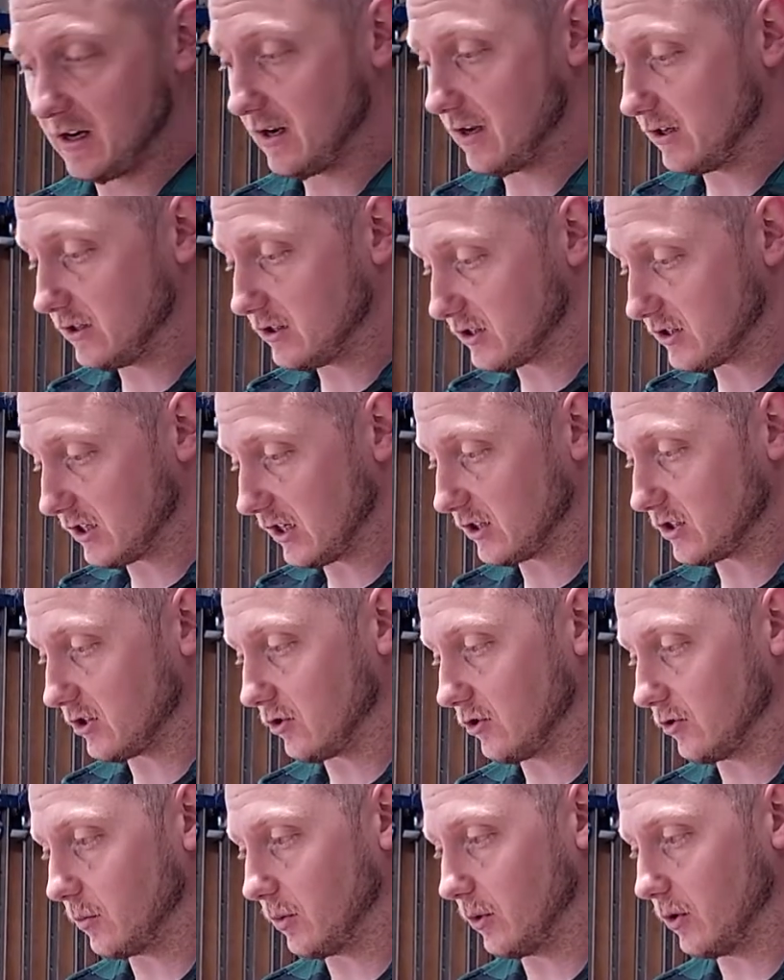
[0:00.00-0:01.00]
Such a
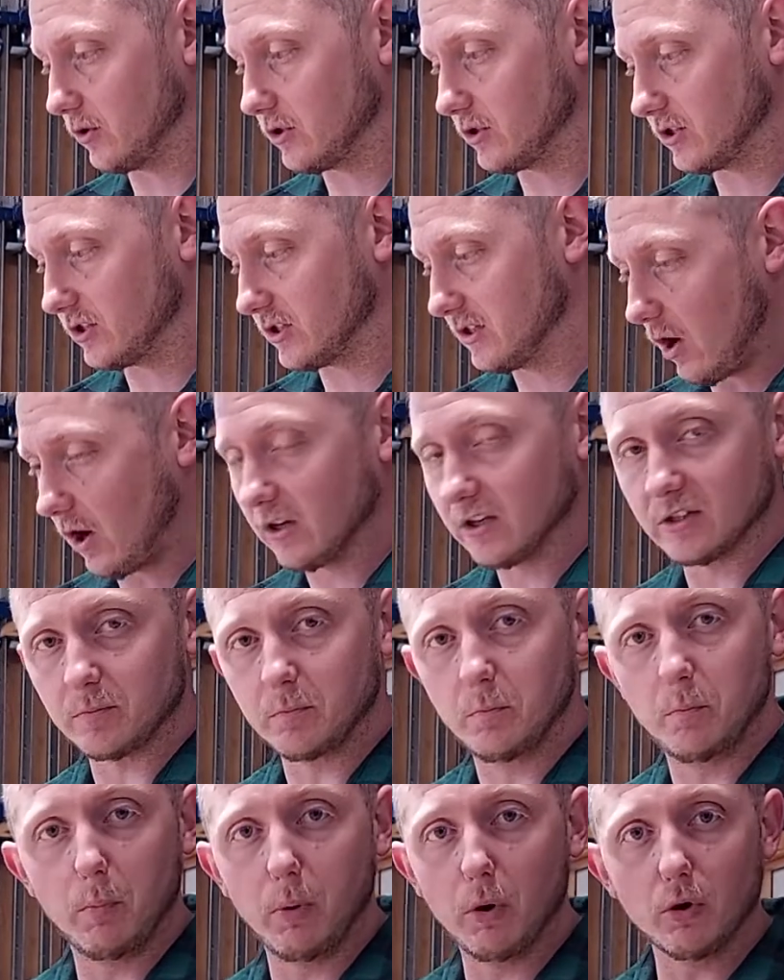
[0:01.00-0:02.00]
good purchase. I just
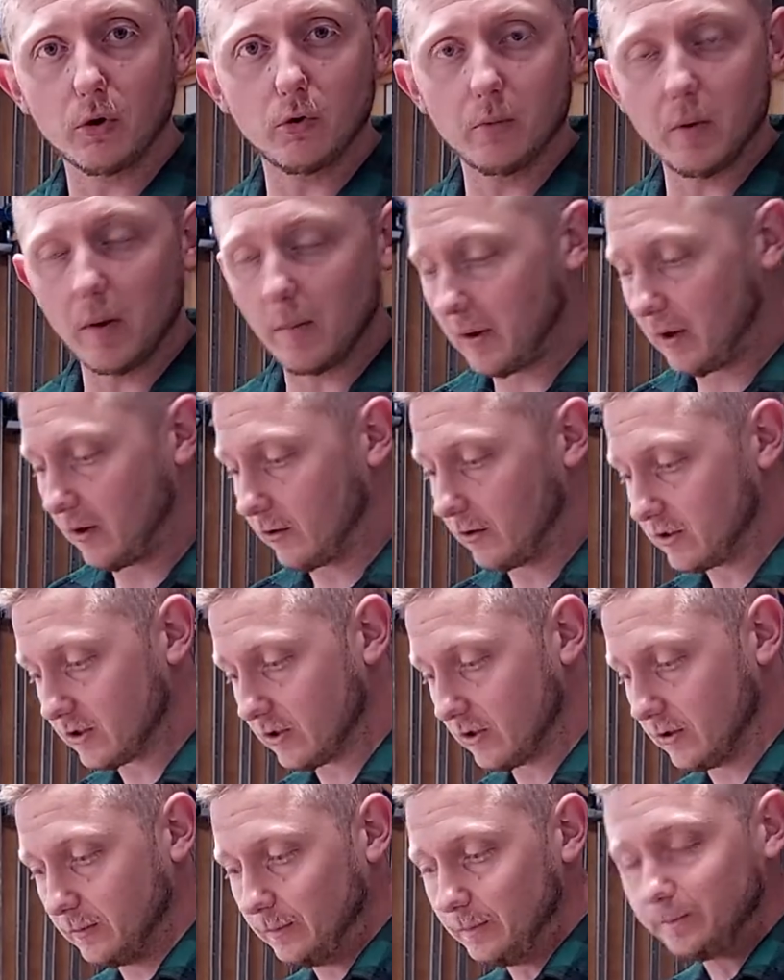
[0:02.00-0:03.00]
put all my batteries
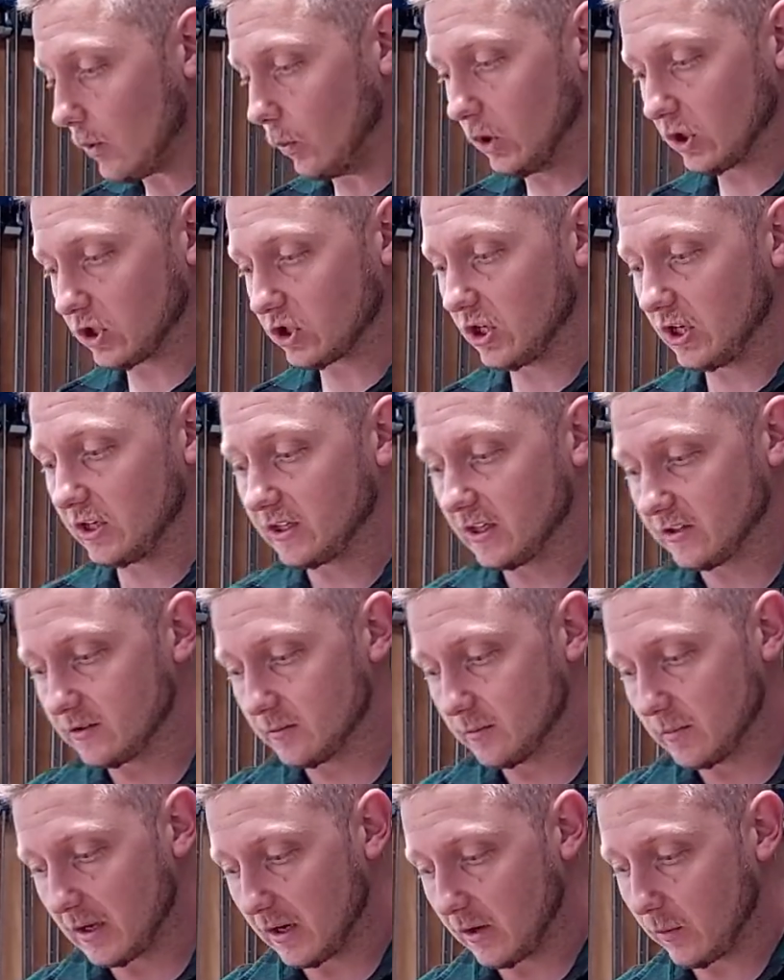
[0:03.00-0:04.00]
on, which it doesn't
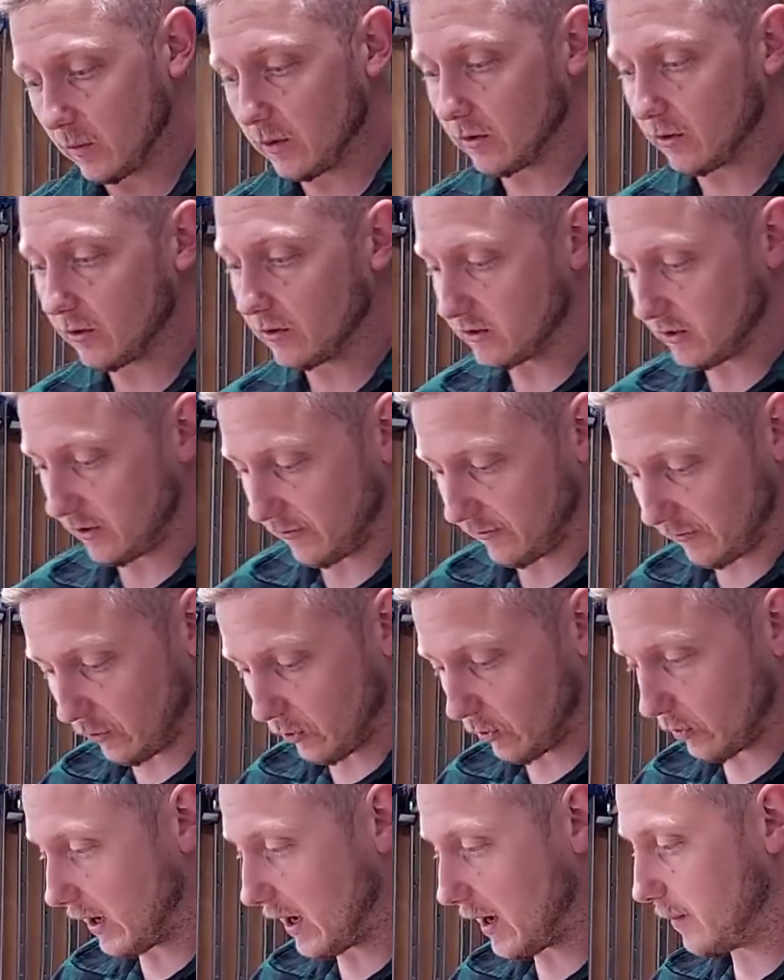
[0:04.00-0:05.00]
matter whether it's a
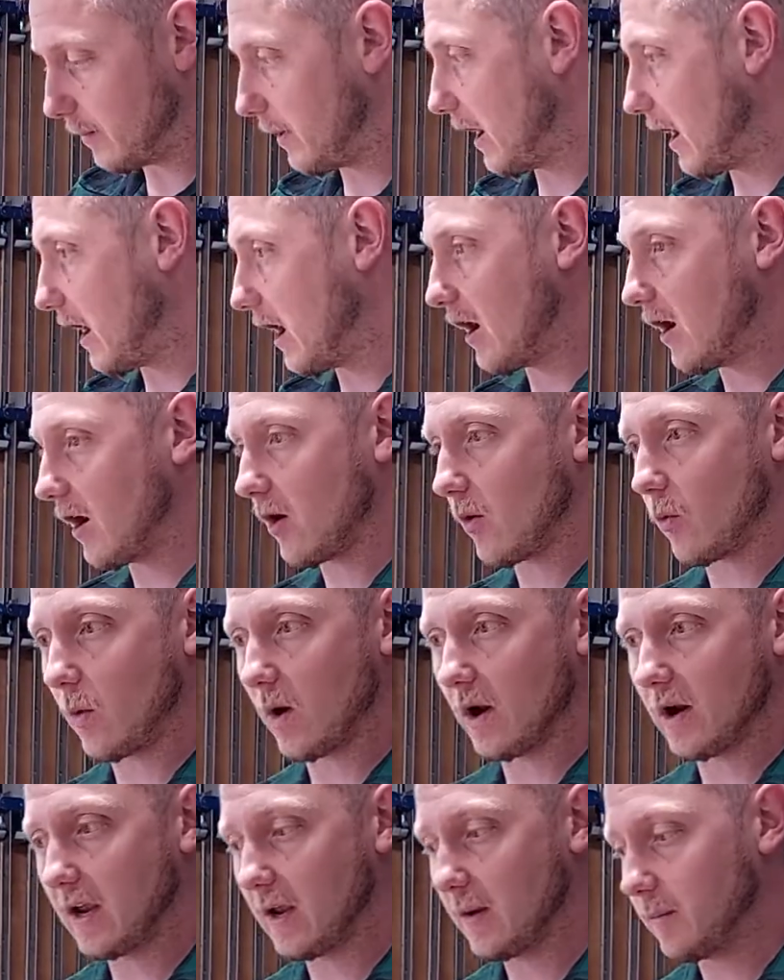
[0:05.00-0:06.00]
4 amp hour, a
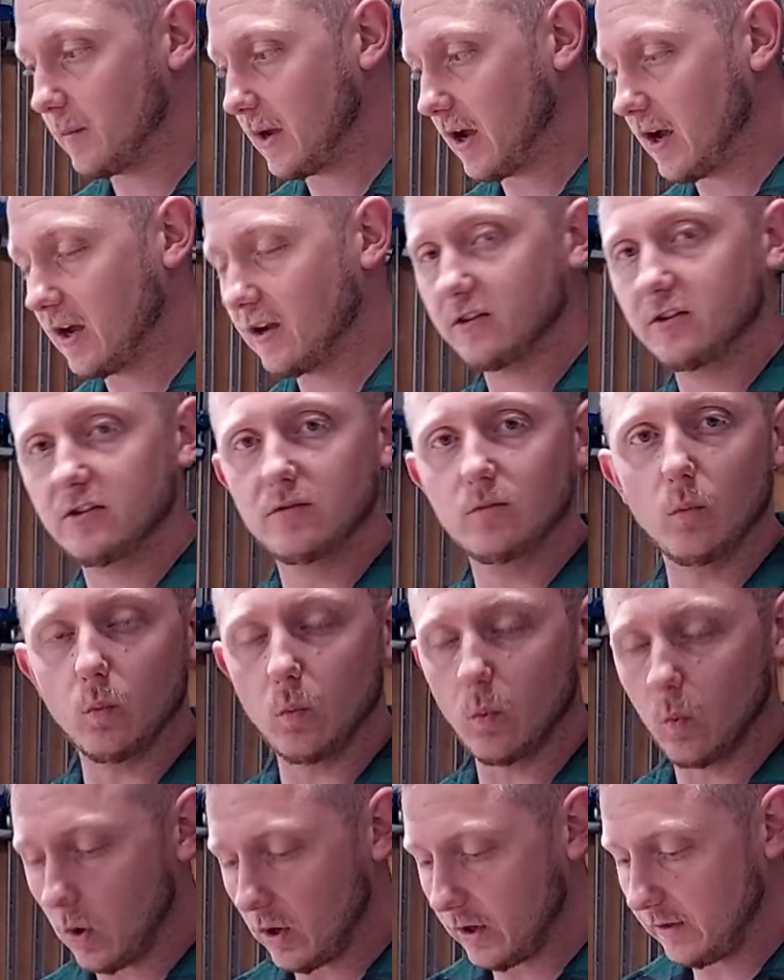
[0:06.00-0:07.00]
1 amp hour,
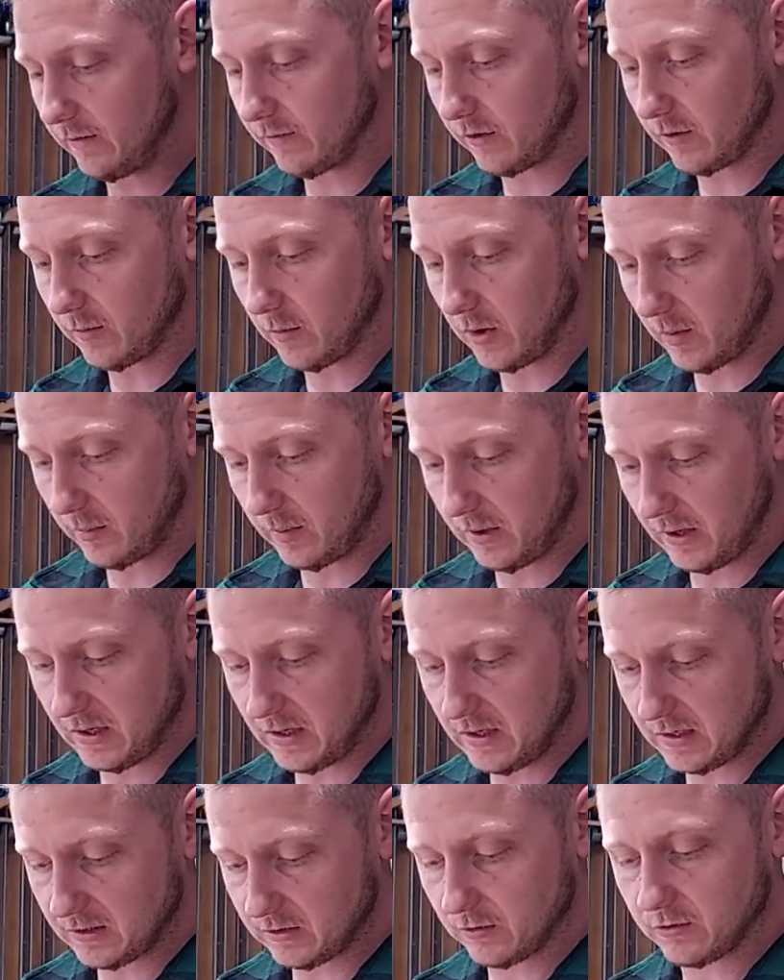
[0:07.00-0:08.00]
whatever it might be,
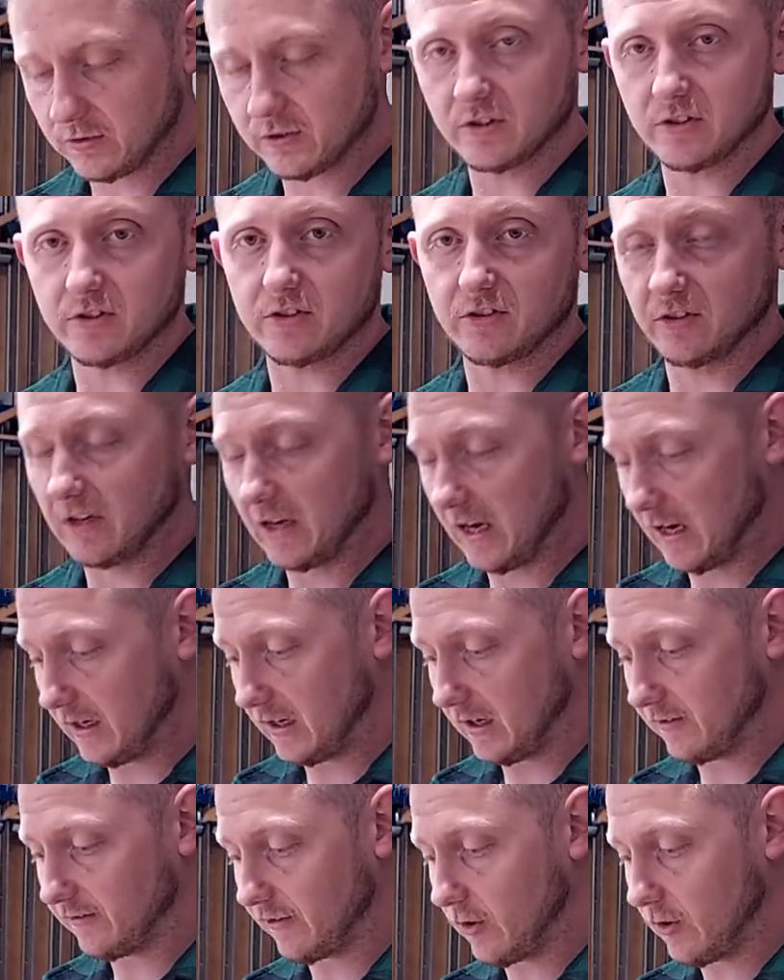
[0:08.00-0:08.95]
as long as it's an 18